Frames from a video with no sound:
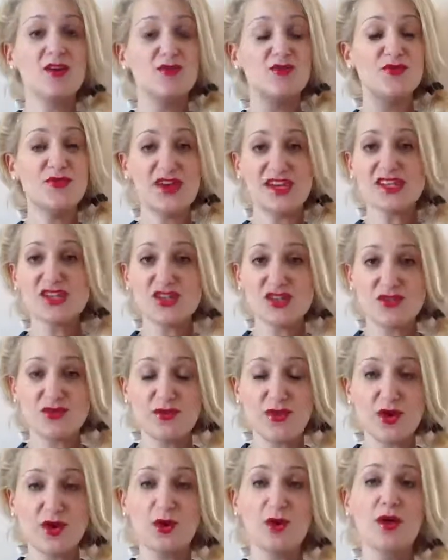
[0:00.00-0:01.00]
First of
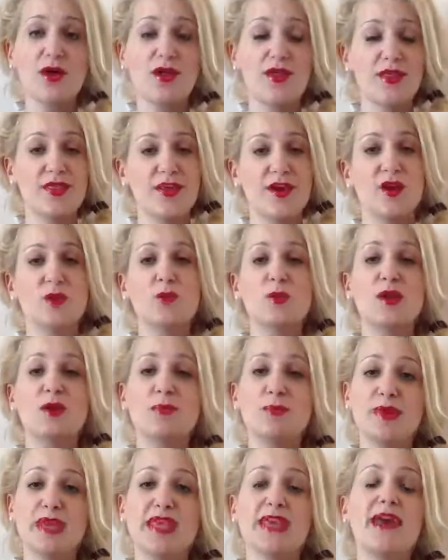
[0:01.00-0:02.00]
all, there will
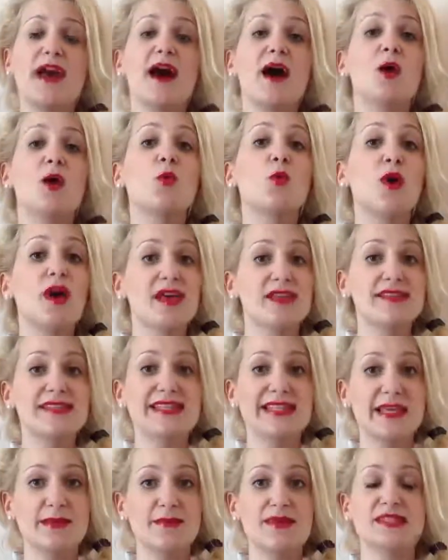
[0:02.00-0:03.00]
be a words
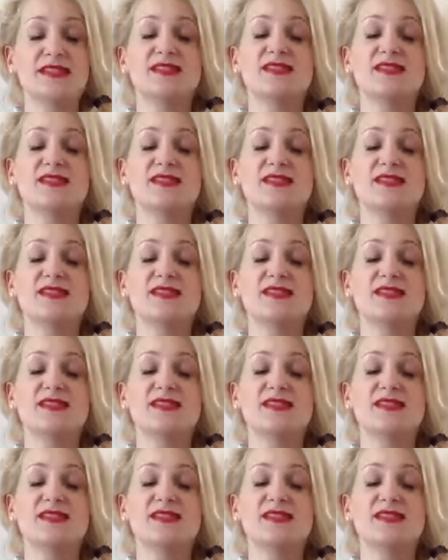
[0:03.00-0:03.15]
limit,